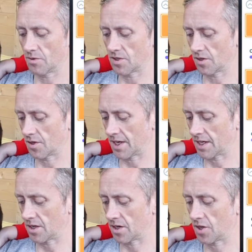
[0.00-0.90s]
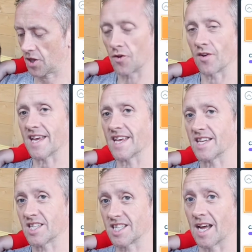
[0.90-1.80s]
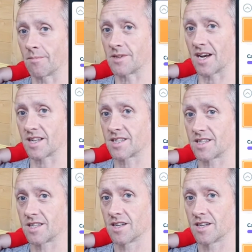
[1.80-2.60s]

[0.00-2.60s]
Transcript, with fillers: was the other thing there? Three snapshots